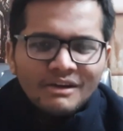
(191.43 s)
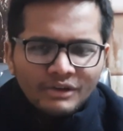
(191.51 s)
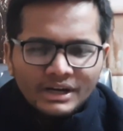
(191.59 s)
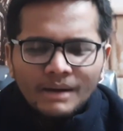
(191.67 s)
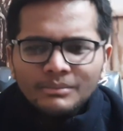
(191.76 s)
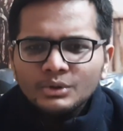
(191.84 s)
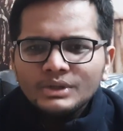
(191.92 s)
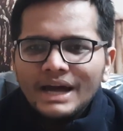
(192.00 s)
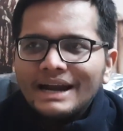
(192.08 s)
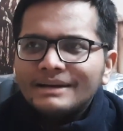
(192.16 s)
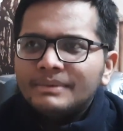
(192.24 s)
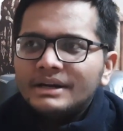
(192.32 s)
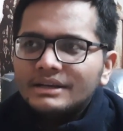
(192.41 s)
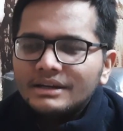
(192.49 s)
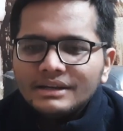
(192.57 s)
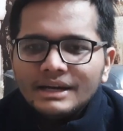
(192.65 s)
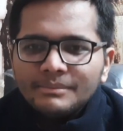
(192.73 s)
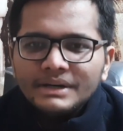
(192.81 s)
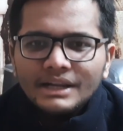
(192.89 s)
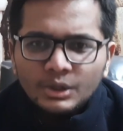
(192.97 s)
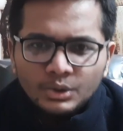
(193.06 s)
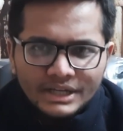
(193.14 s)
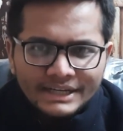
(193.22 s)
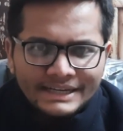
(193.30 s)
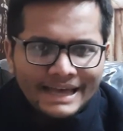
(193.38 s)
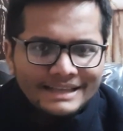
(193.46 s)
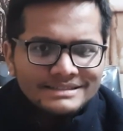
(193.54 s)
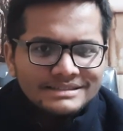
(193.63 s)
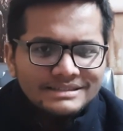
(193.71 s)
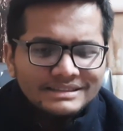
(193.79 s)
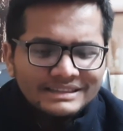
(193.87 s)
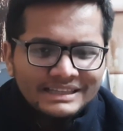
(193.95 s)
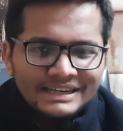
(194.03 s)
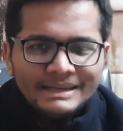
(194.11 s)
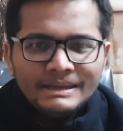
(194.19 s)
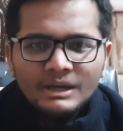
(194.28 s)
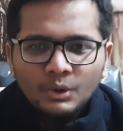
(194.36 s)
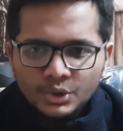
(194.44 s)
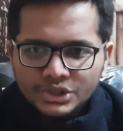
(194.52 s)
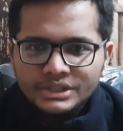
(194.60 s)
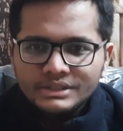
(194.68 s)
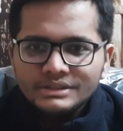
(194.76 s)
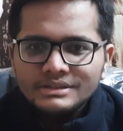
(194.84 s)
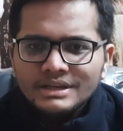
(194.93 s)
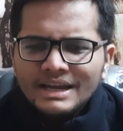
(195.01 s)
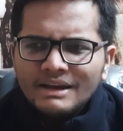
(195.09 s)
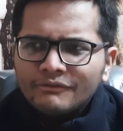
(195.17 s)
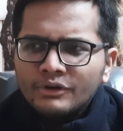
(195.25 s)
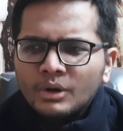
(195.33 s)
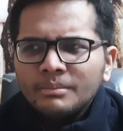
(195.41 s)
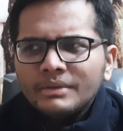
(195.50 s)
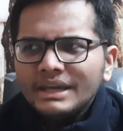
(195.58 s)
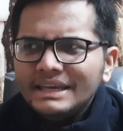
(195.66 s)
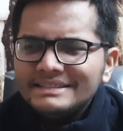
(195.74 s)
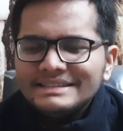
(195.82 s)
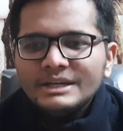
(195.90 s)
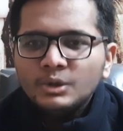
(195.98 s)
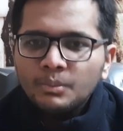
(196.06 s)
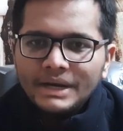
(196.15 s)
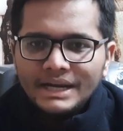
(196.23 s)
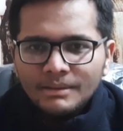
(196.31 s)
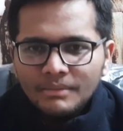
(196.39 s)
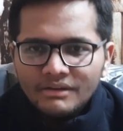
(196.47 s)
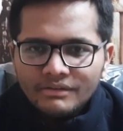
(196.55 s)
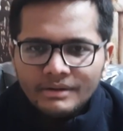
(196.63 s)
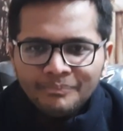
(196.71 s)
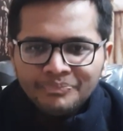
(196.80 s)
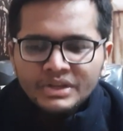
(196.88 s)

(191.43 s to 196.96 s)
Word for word: We'll come to that, but let me tell you, it has 3 questions from easy to medium level,